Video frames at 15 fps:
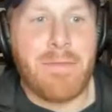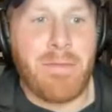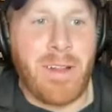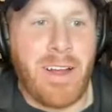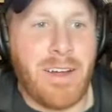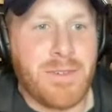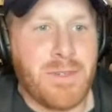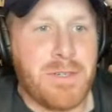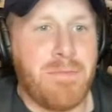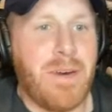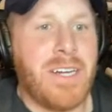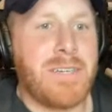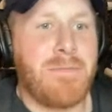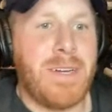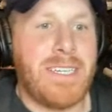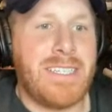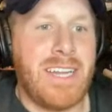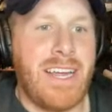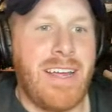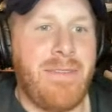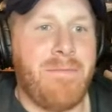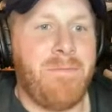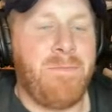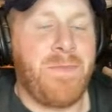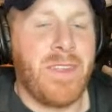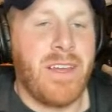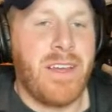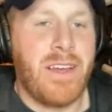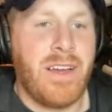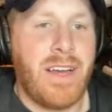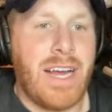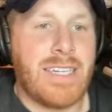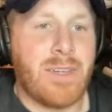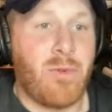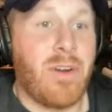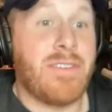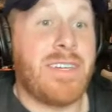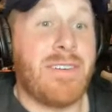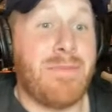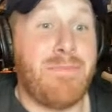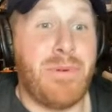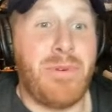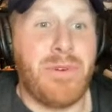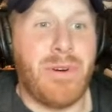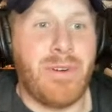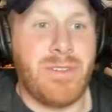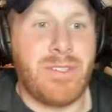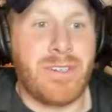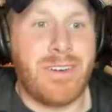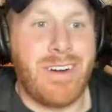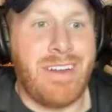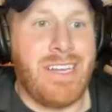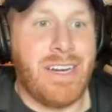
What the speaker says: into playoffs was much my same as I would have said with Budenholzer a